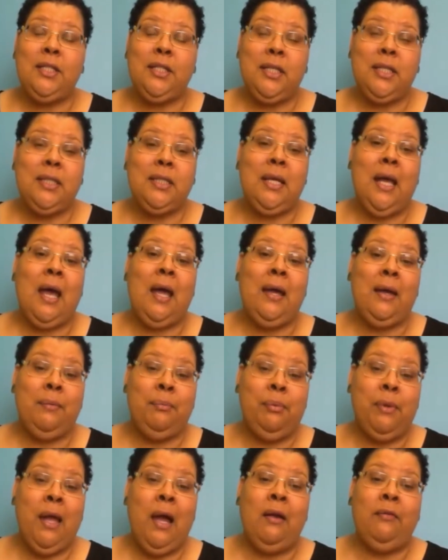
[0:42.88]
since I
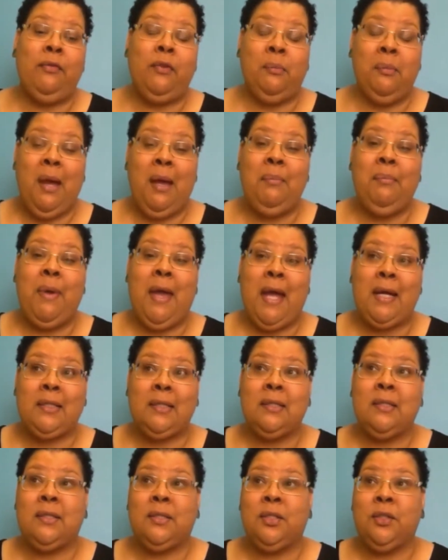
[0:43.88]
applied for my
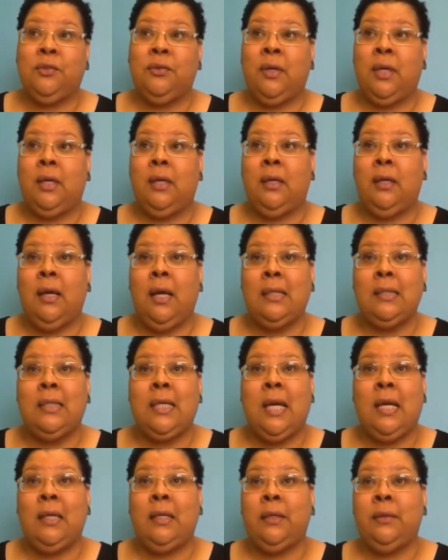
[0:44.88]
bachelor's degree, I'll
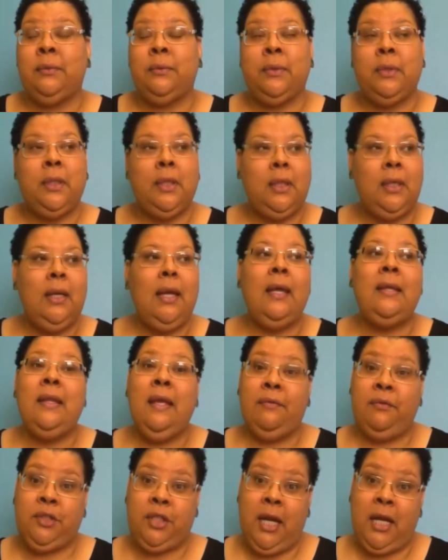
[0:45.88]
tell you, and
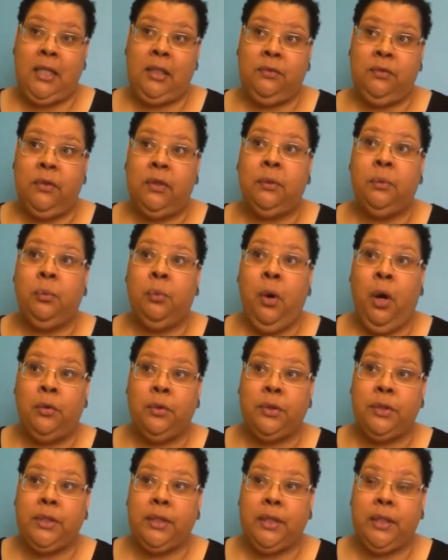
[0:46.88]
they've changed for the
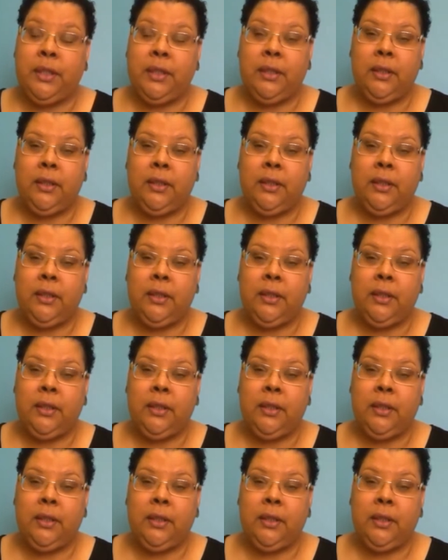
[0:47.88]
worst.